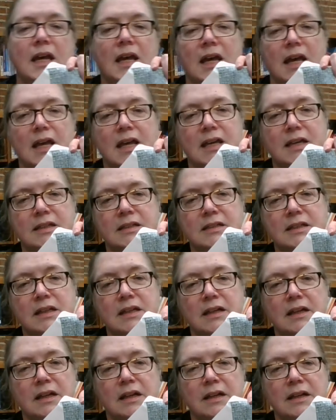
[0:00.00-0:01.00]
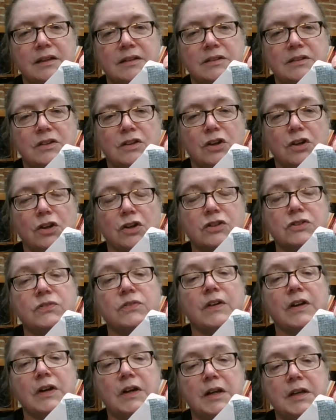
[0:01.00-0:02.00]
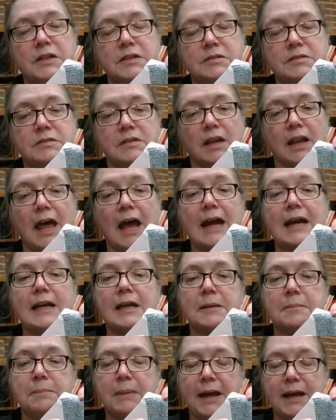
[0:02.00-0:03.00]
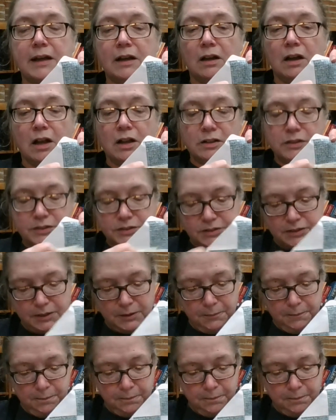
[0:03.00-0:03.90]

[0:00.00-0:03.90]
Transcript: It looks very light and pale also.